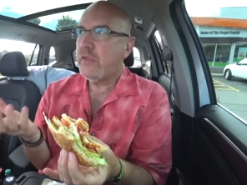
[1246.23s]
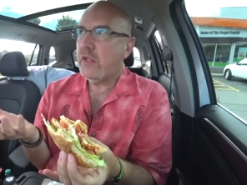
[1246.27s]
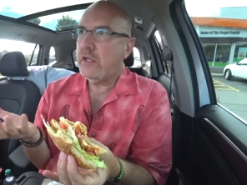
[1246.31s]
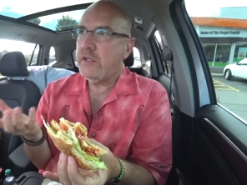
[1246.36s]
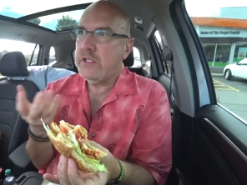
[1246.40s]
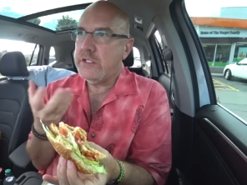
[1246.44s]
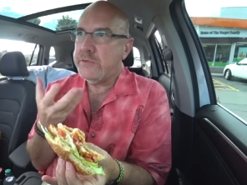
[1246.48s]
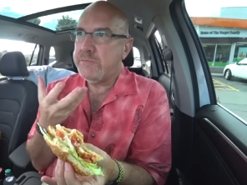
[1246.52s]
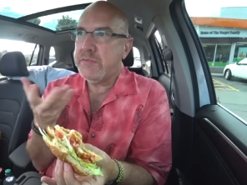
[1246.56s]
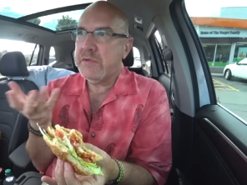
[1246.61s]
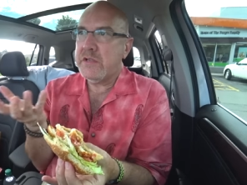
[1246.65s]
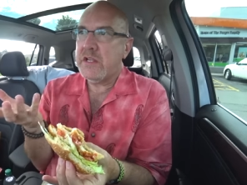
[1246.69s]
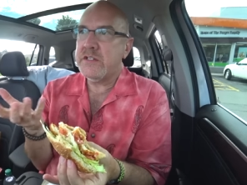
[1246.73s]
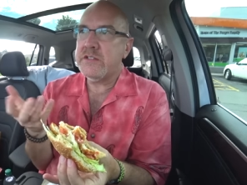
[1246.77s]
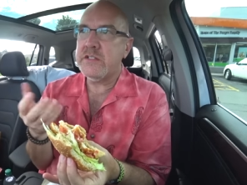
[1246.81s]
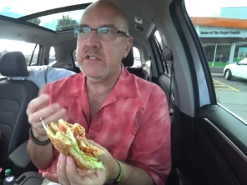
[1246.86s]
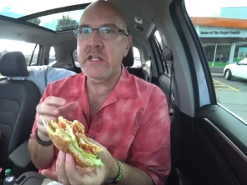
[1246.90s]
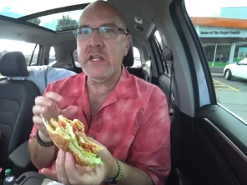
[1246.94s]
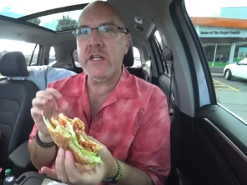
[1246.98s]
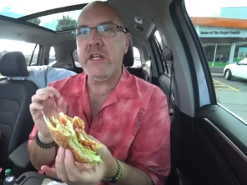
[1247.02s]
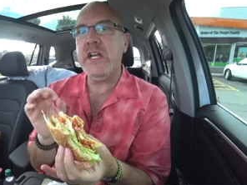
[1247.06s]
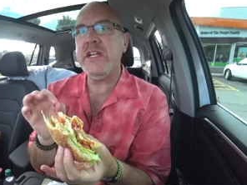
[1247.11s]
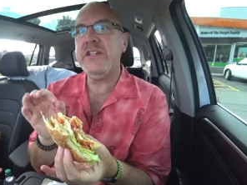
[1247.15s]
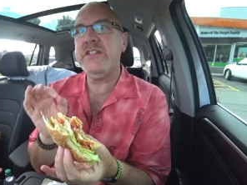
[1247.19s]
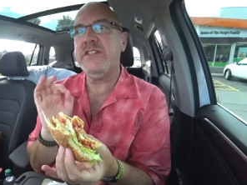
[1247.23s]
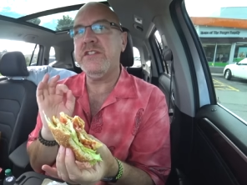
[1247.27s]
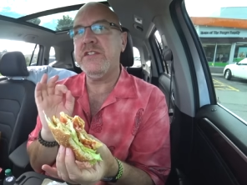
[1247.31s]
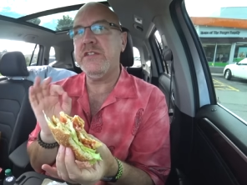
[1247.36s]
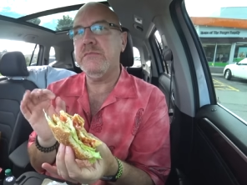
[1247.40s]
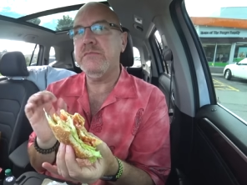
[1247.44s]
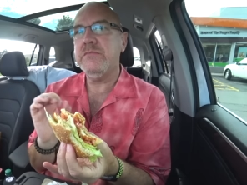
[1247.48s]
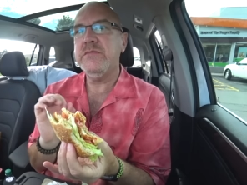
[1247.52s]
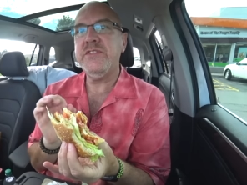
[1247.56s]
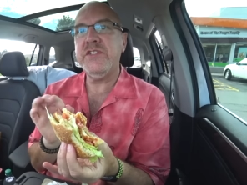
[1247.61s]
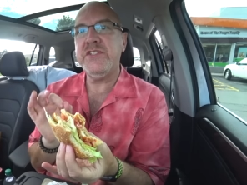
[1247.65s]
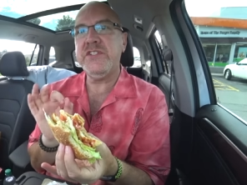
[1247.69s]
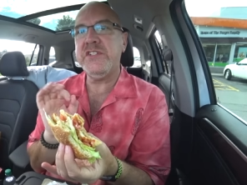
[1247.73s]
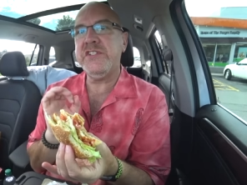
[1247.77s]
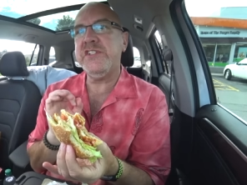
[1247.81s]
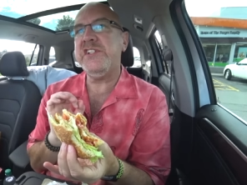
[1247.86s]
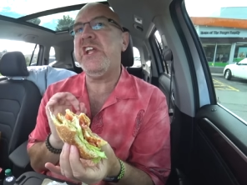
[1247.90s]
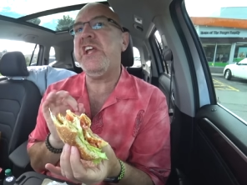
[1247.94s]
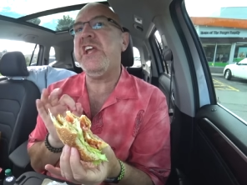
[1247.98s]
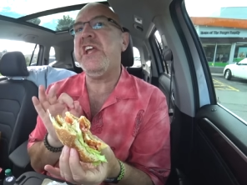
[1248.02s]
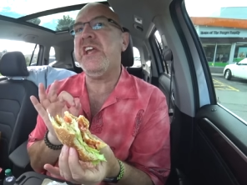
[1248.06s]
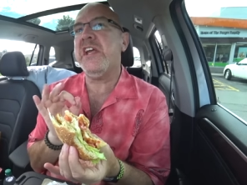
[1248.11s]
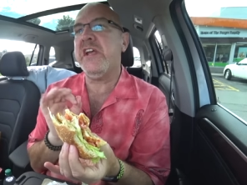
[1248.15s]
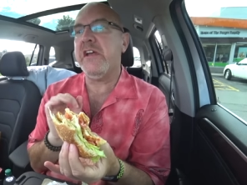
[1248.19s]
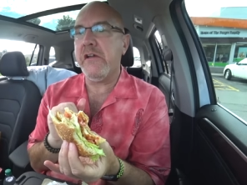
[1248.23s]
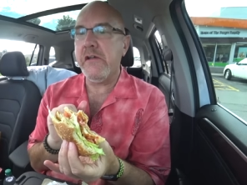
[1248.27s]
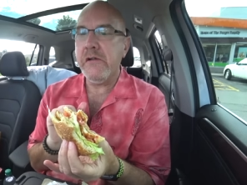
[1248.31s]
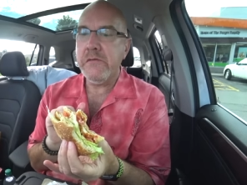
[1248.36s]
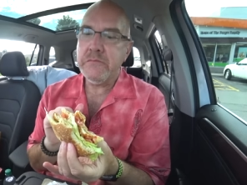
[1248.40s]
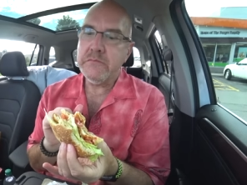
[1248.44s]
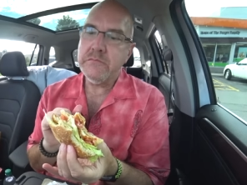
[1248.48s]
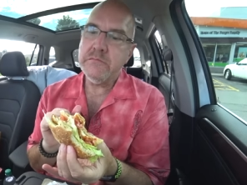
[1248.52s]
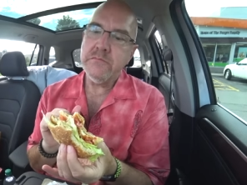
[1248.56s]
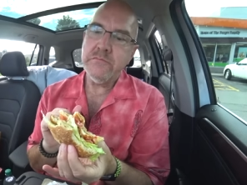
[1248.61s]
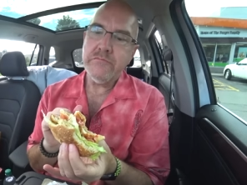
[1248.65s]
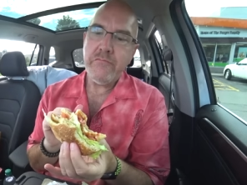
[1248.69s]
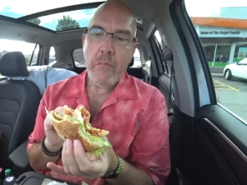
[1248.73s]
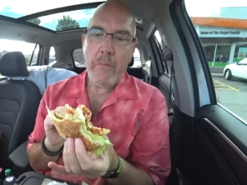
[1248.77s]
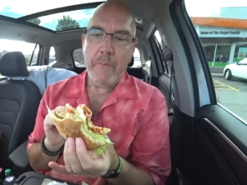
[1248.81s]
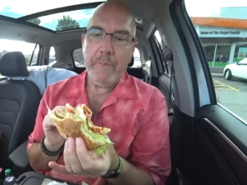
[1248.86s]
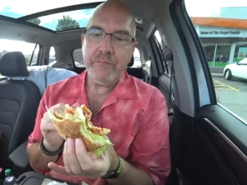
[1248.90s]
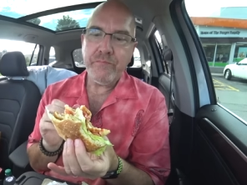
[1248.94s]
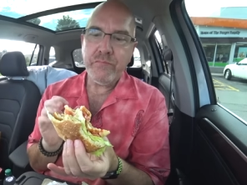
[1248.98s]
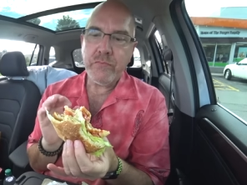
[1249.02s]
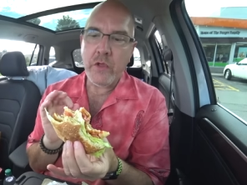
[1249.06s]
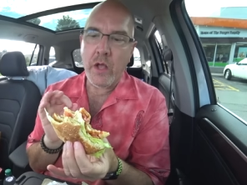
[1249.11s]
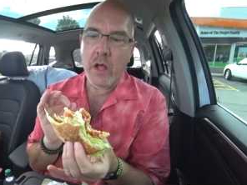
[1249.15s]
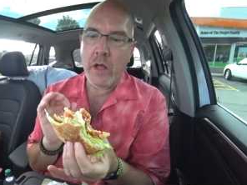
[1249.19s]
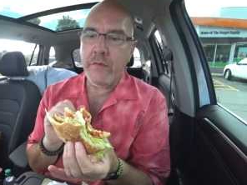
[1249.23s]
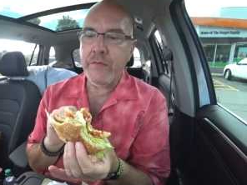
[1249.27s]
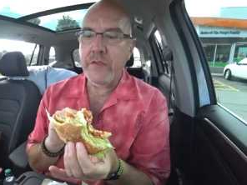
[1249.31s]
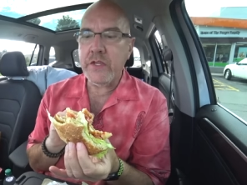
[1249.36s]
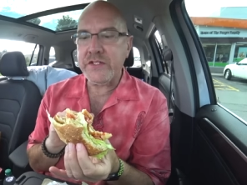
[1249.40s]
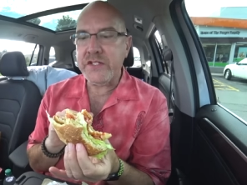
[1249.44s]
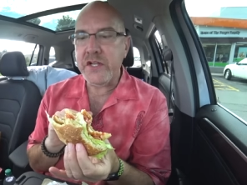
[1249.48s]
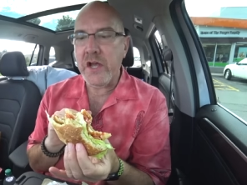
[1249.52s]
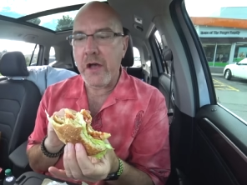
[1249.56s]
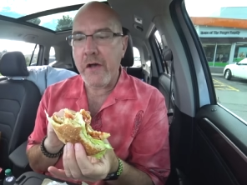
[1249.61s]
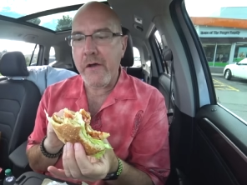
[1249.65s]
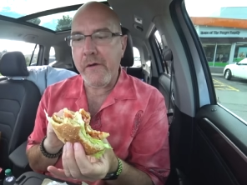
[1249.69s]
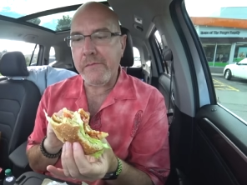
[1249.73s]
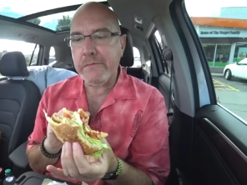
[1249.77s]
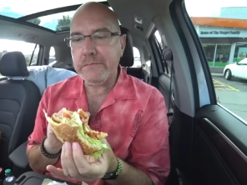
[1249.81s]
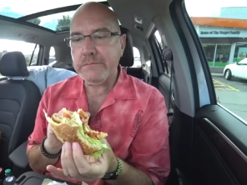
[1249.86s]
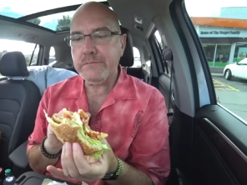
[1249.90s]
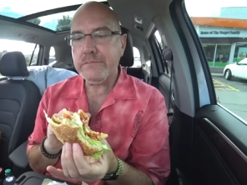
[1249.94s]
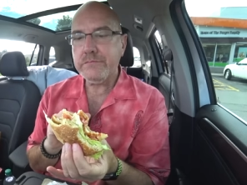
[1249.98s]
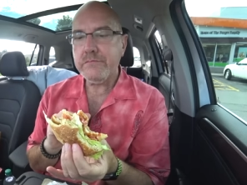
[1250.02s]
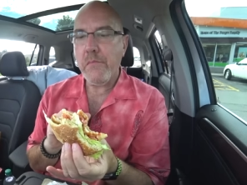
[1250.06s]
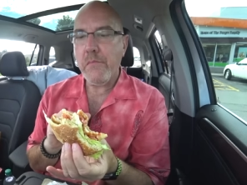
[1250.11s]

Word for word: just because of the nice sting on the tongue